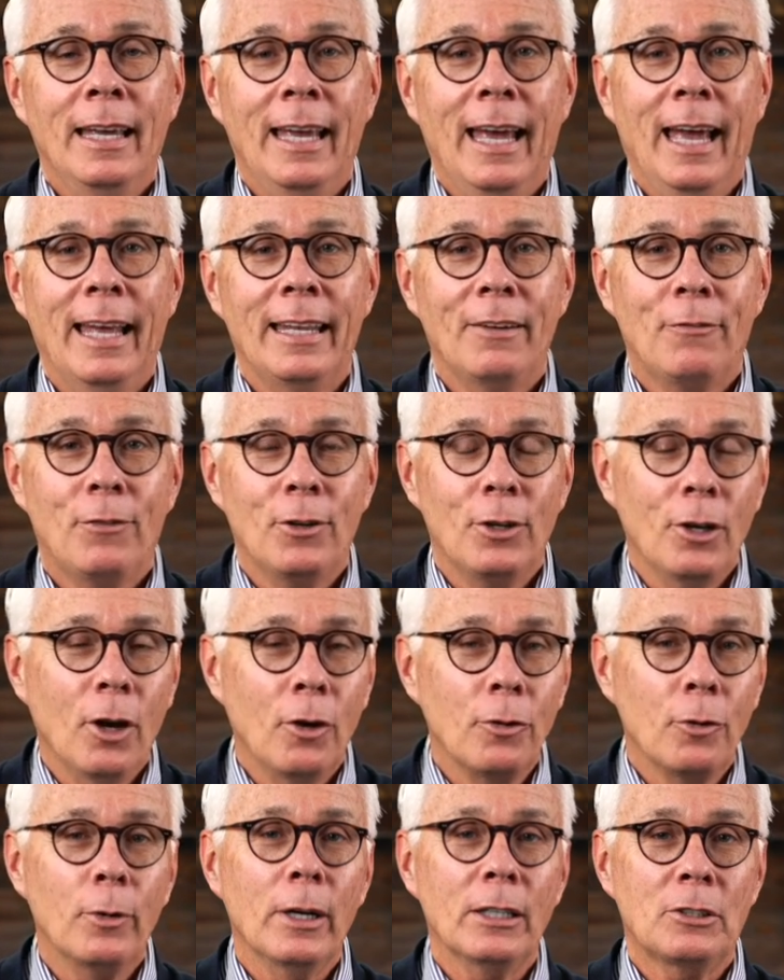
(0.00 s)
And if you
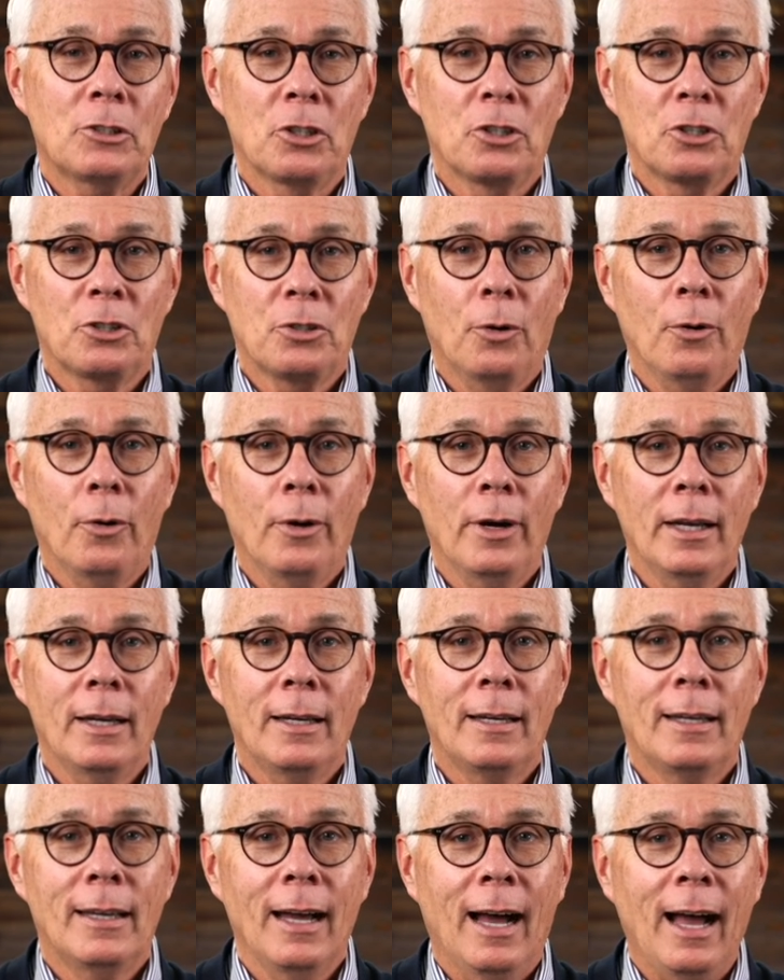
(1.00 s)
know the rest of the story,
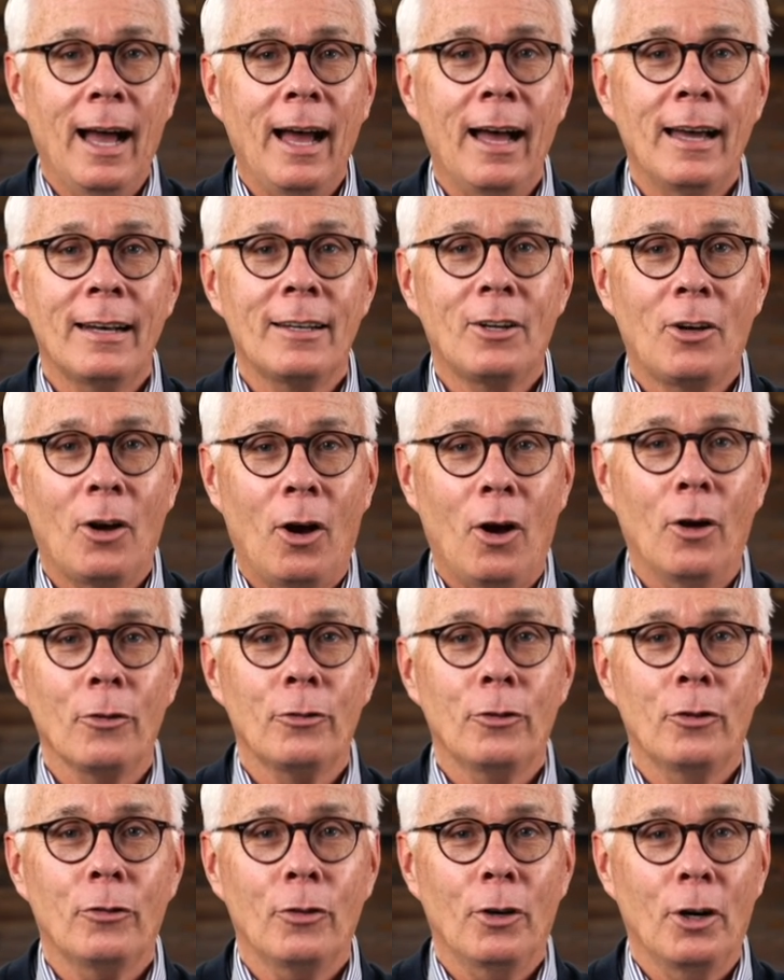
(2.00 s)
God
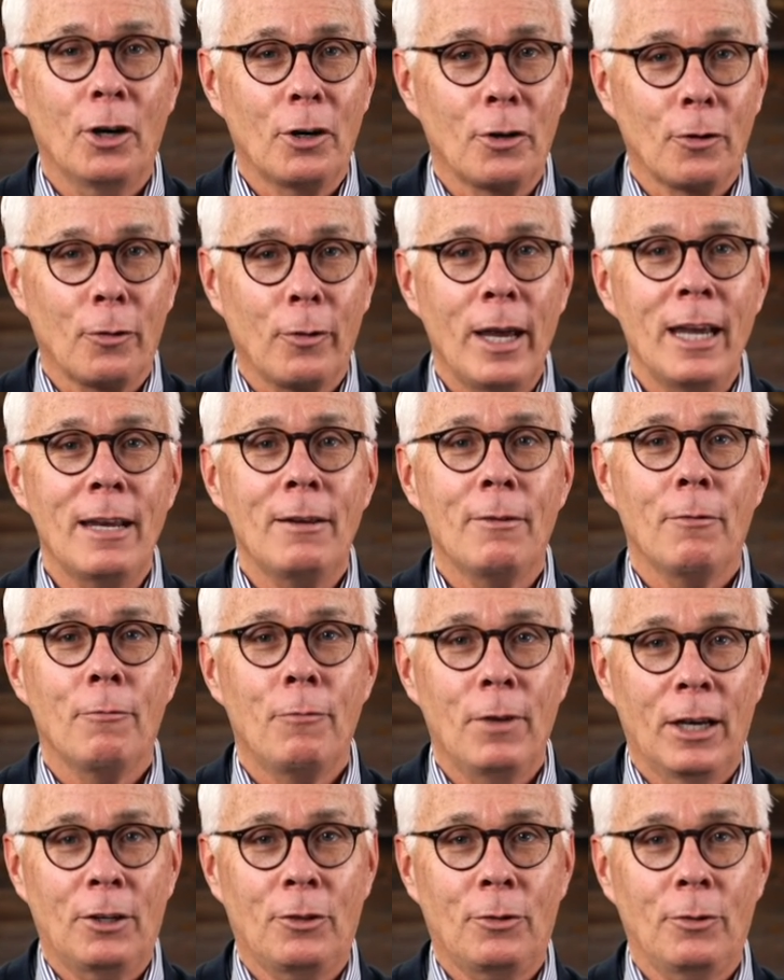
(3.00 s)
causes a great
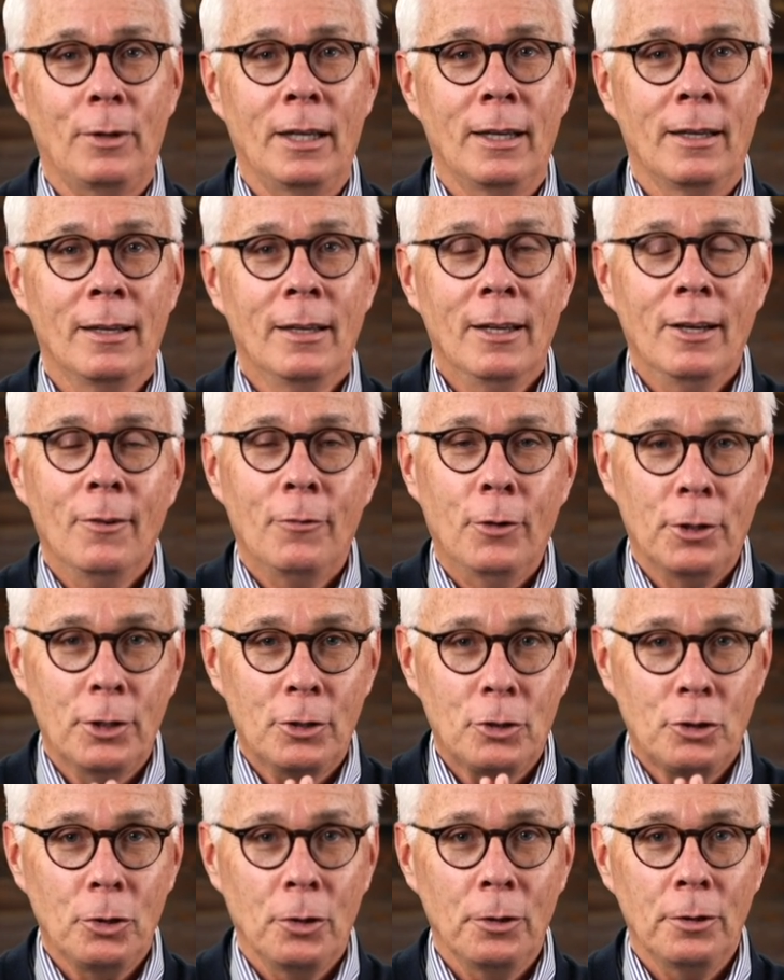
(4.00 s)
victory for the
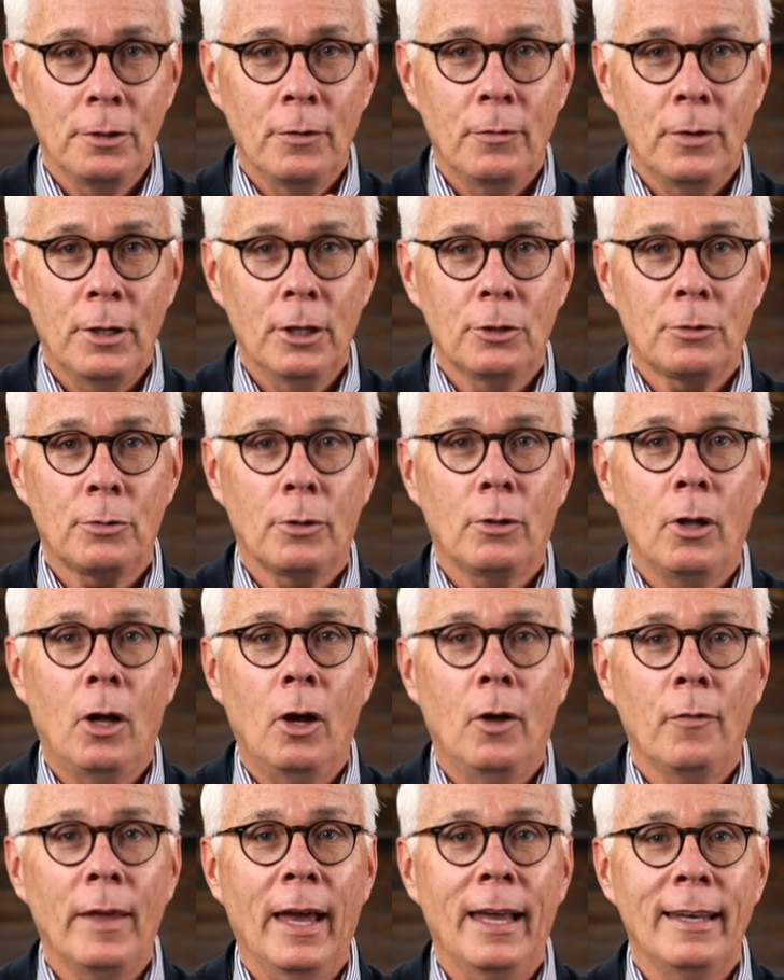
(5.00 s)
children of Israel
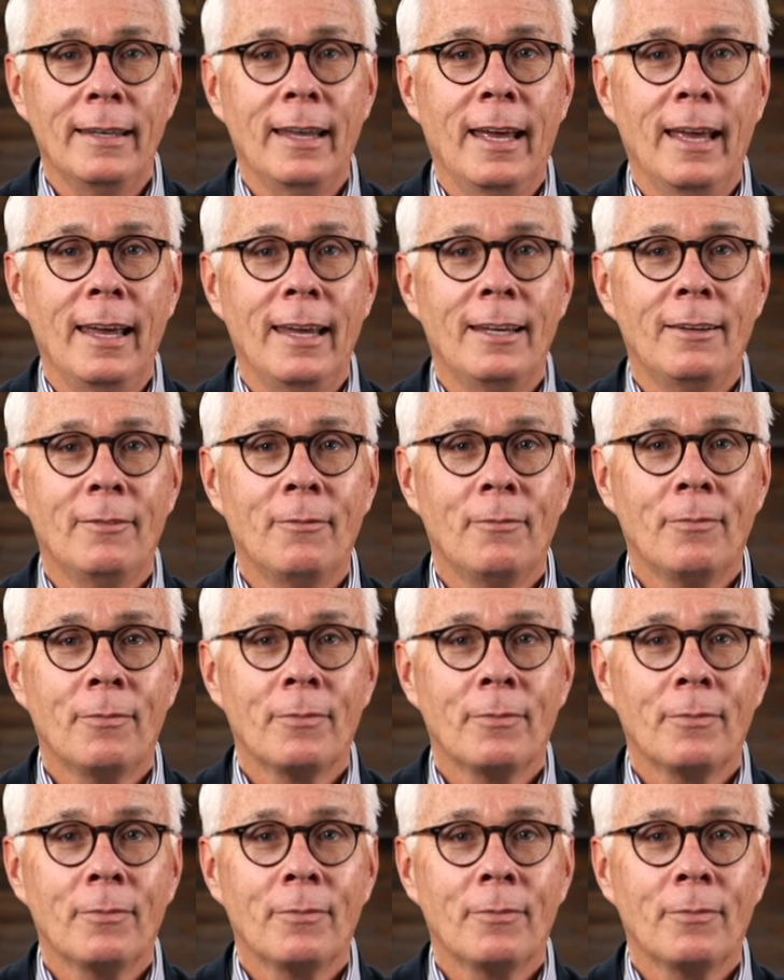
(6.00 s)
on that day.